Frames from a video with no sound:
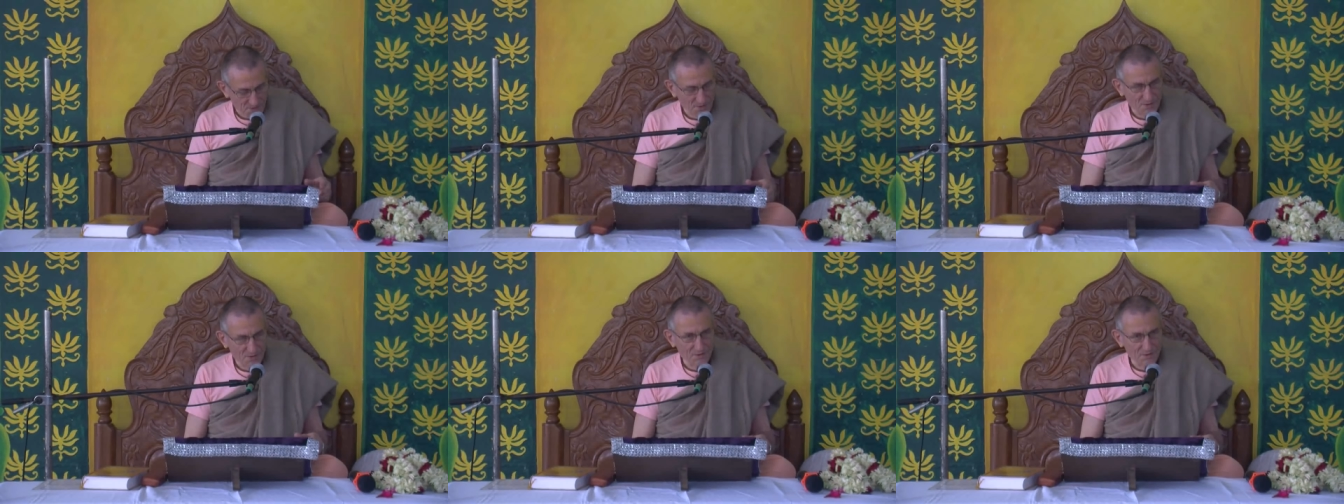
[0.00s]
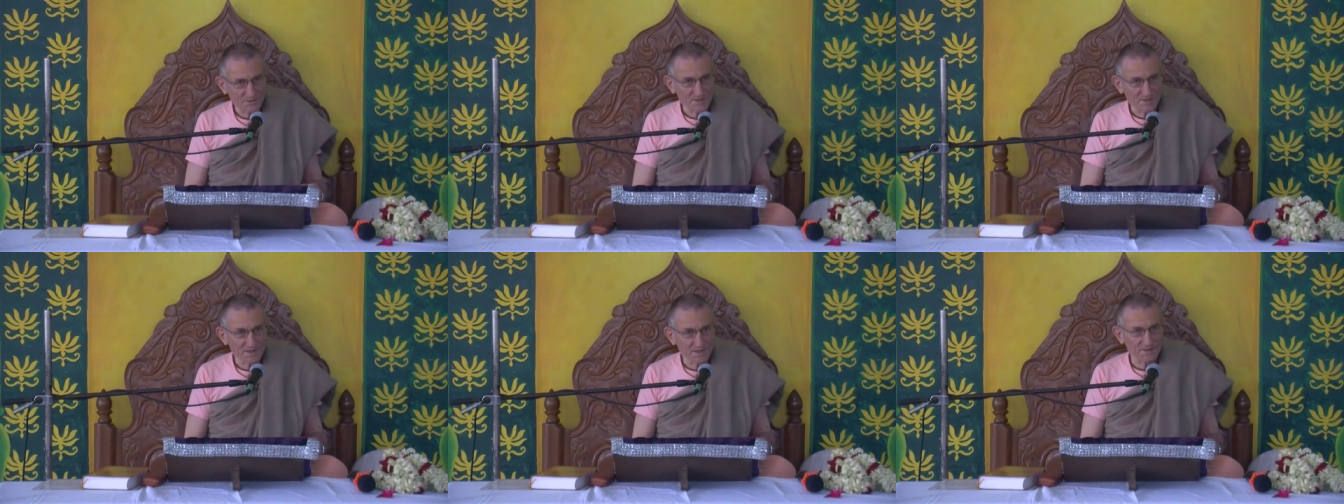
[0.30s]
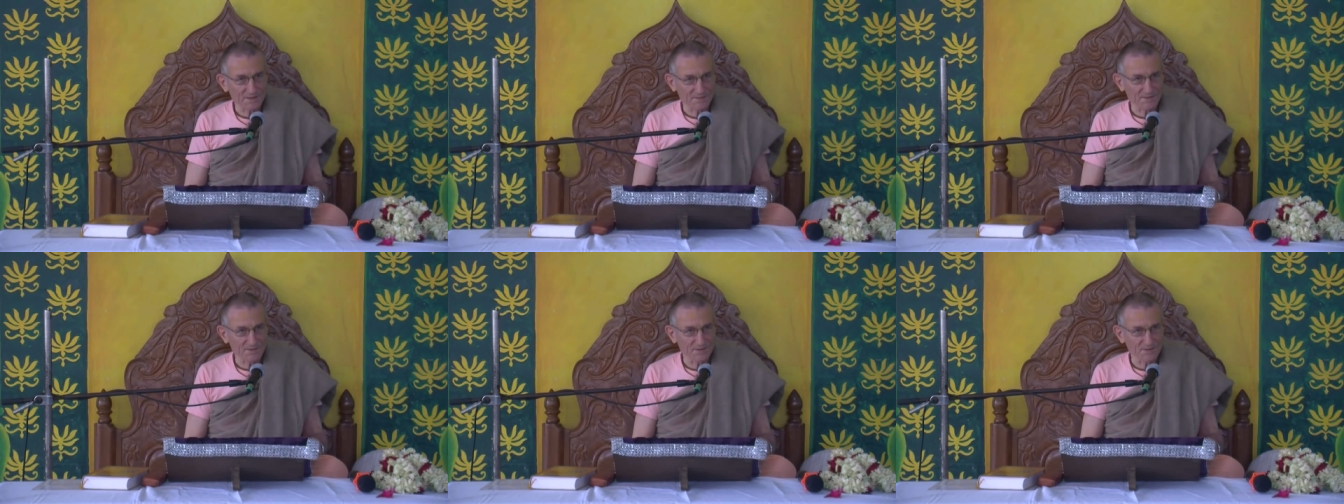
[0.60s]
Or they
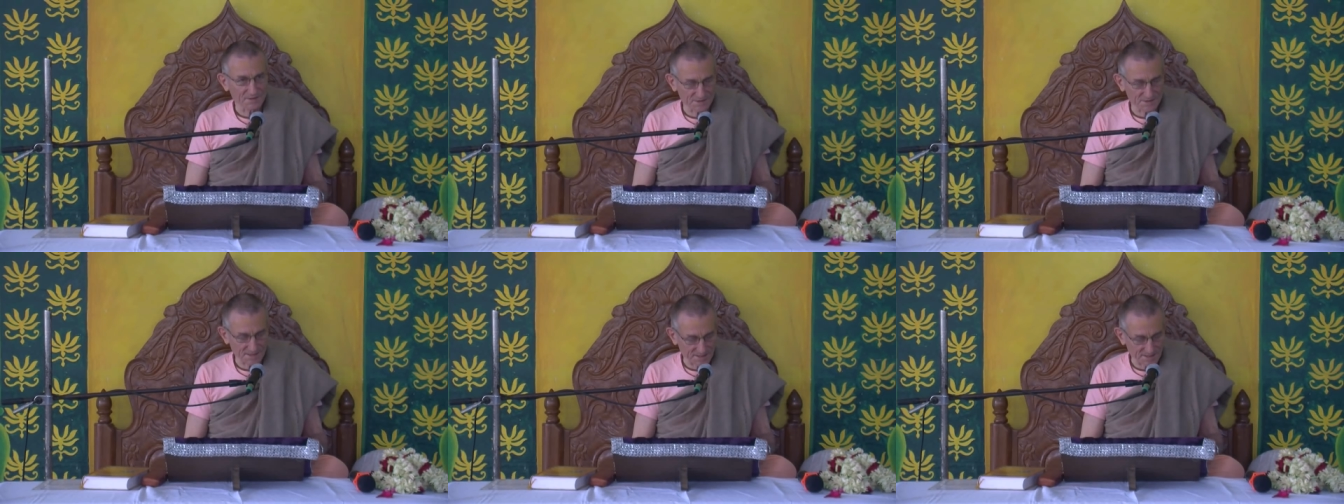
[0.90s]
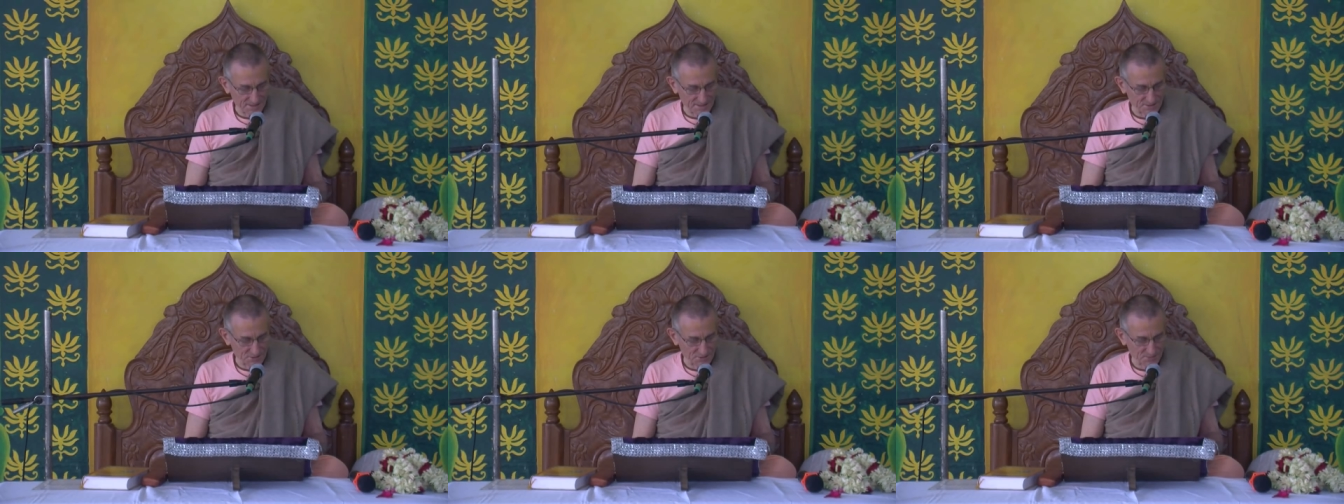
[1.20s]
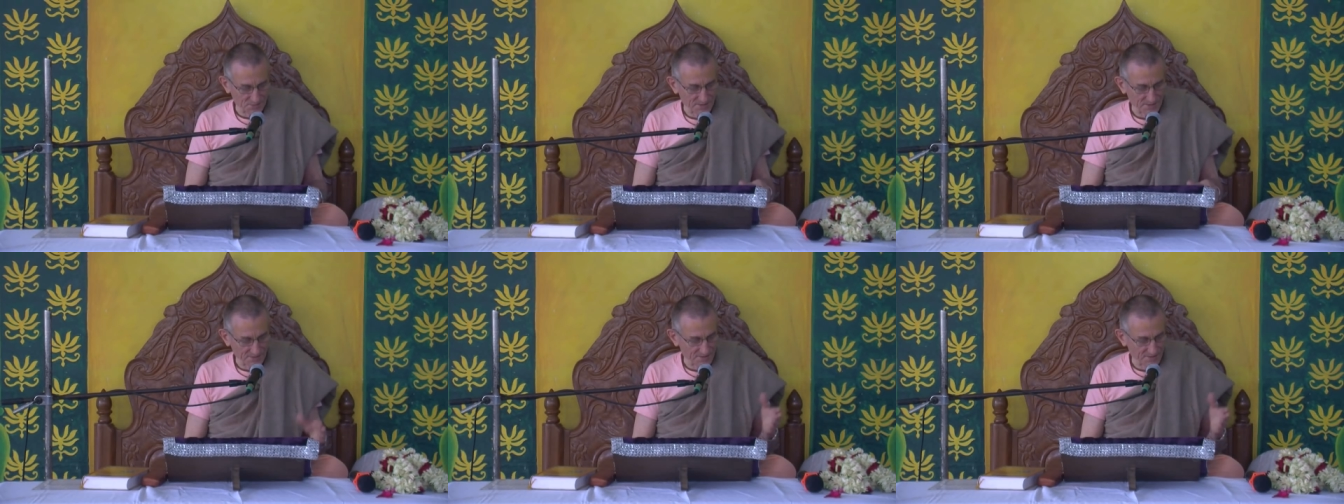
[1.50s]
can, you can say they're
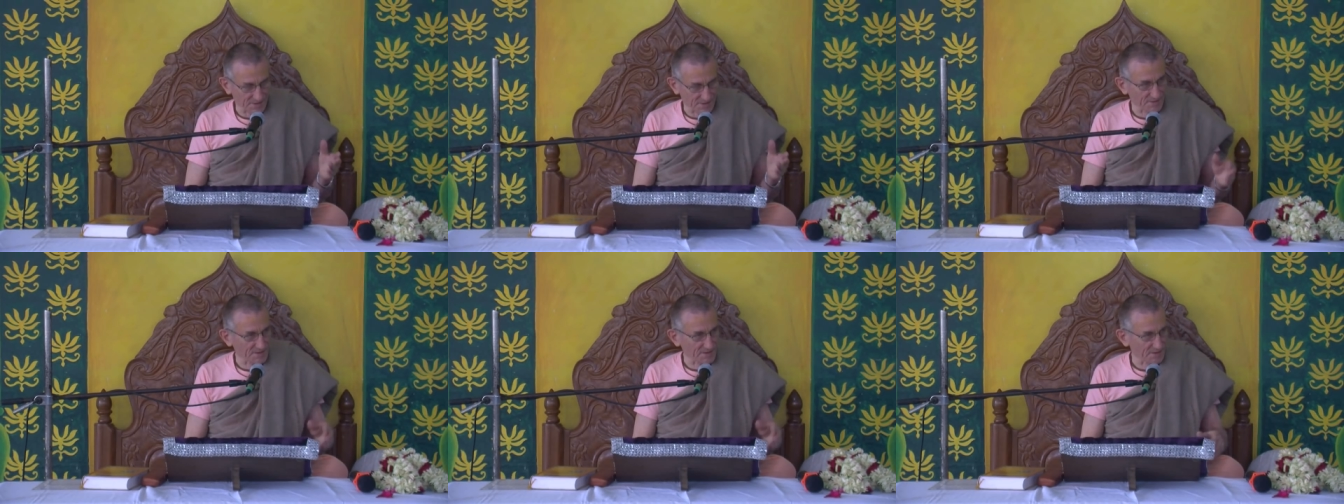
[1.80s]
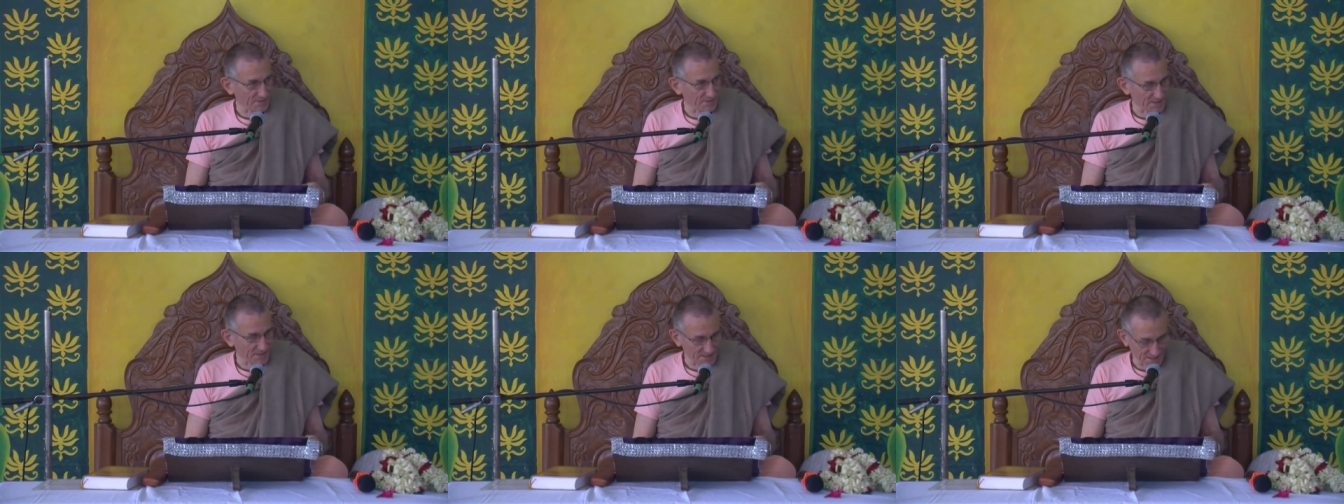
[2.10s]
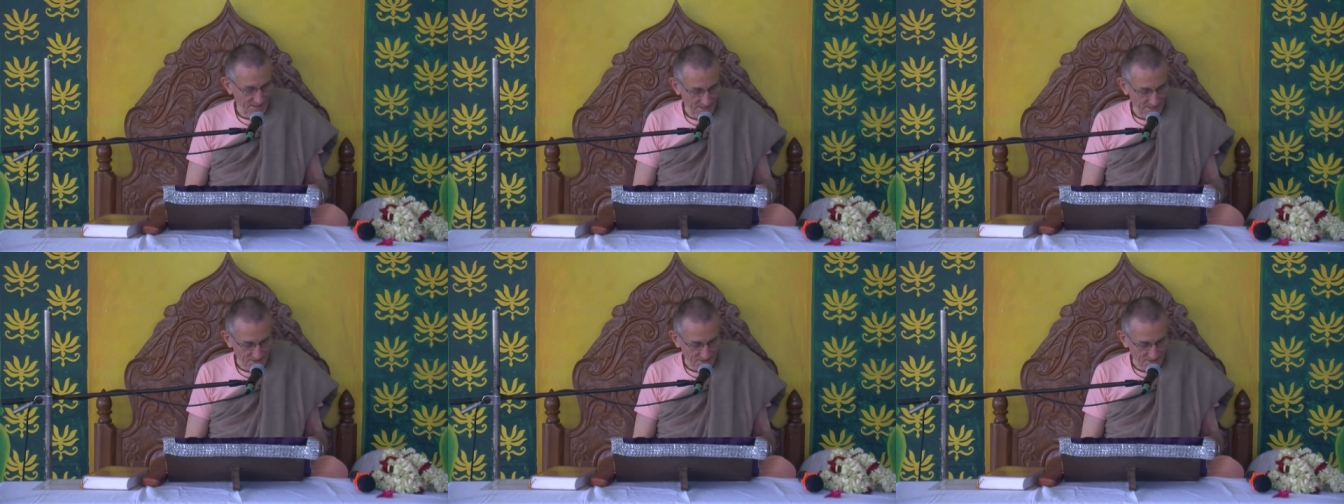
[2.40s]
superior in, in